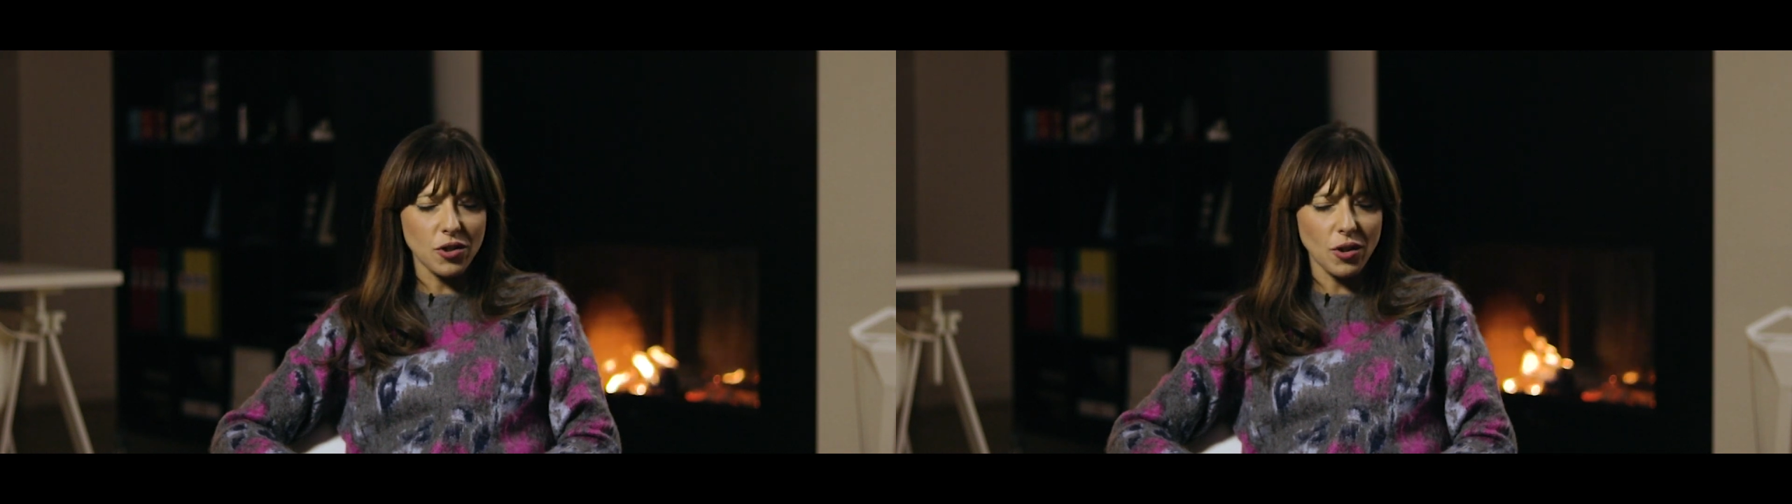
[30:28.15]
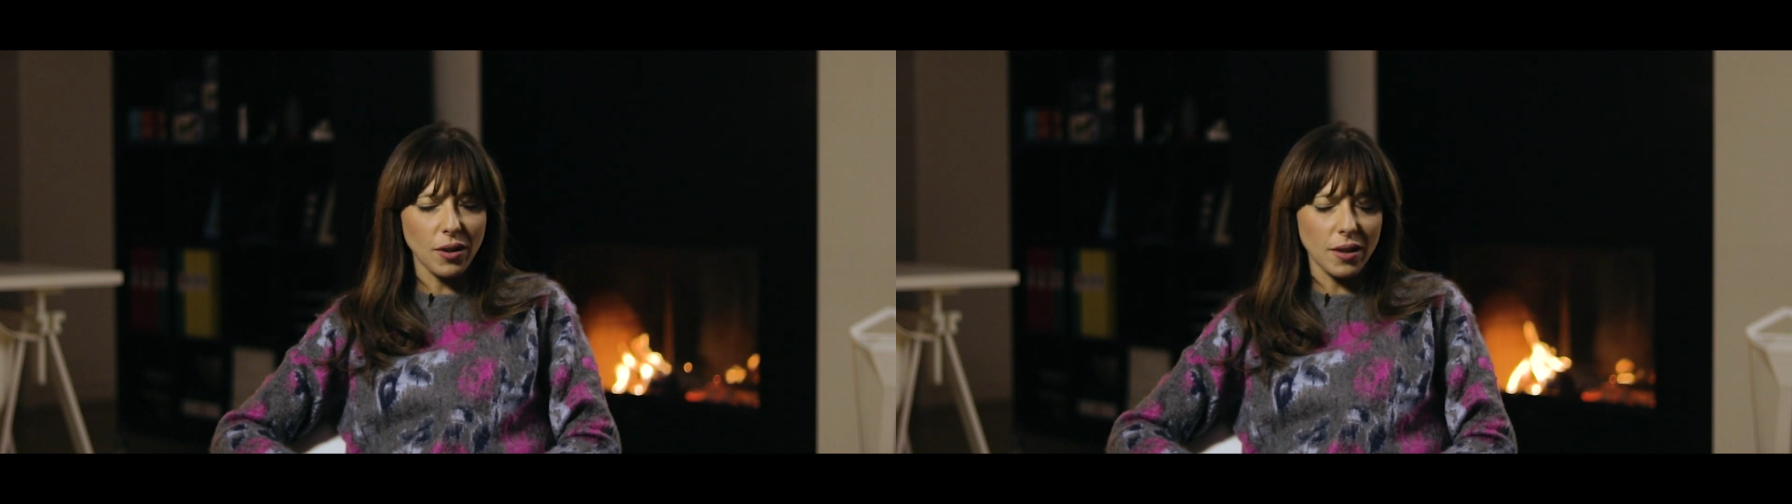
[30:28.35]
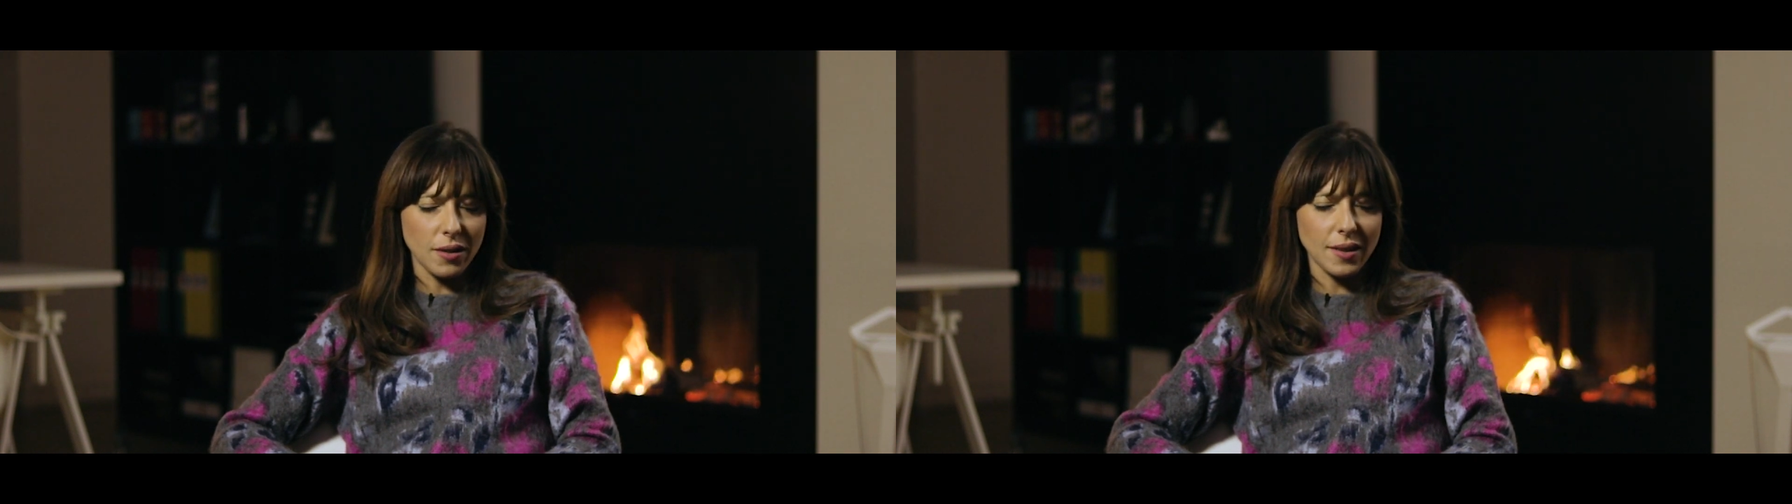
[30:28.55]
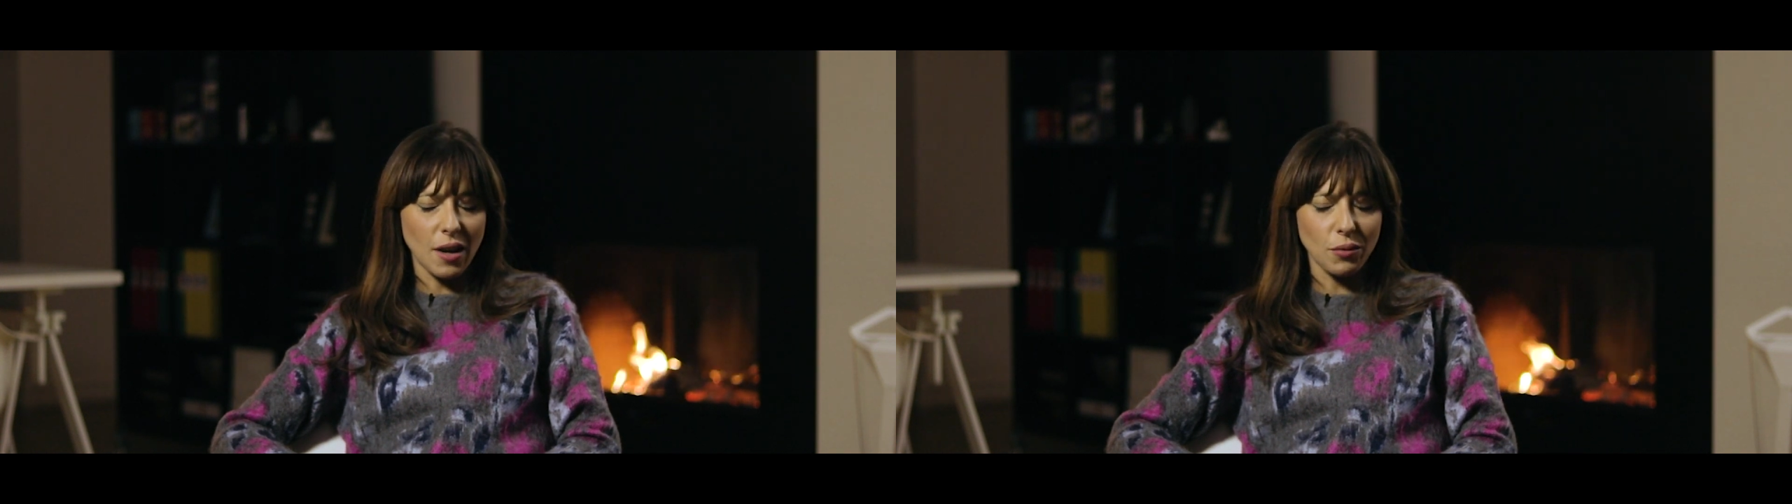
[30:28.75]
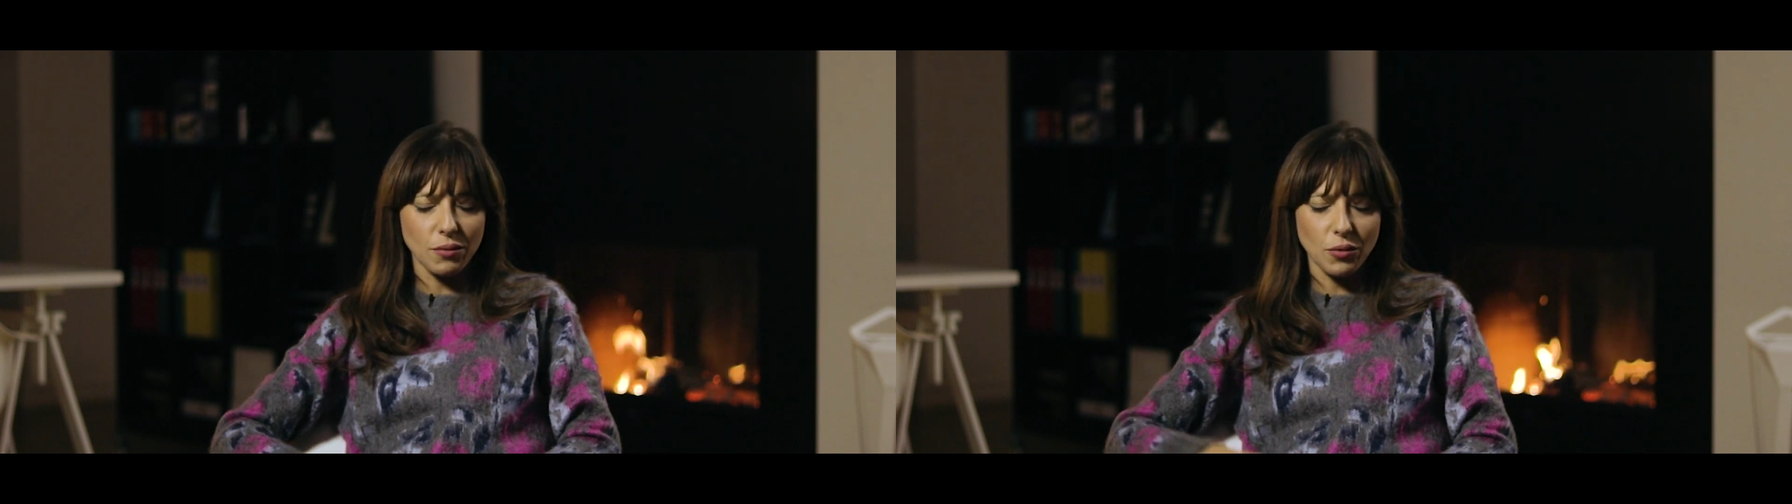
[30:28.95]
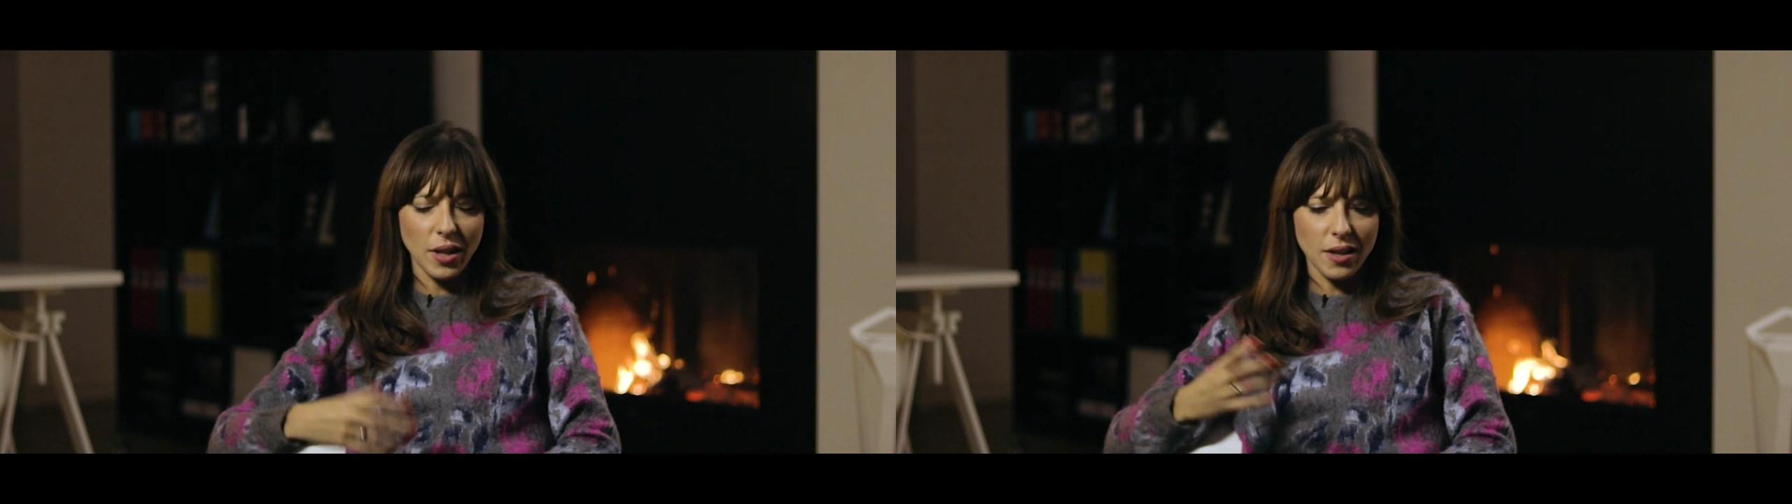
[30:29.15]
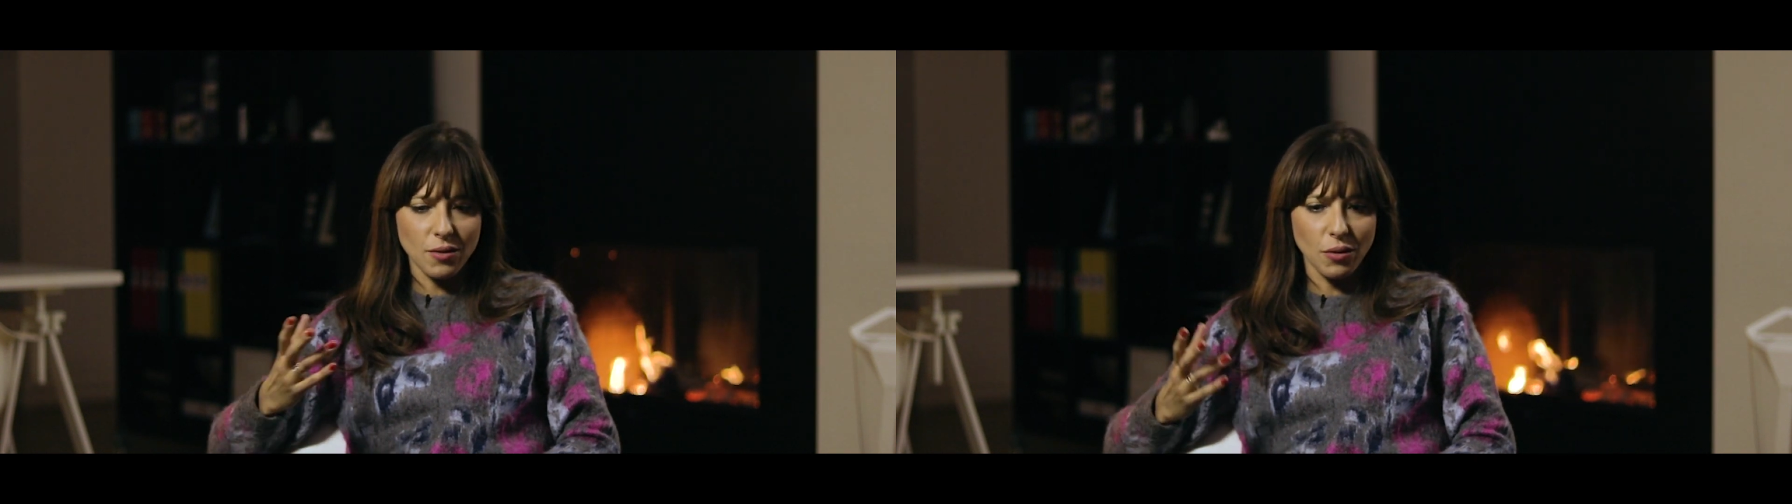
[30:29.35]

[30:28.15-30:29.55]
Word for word: doing his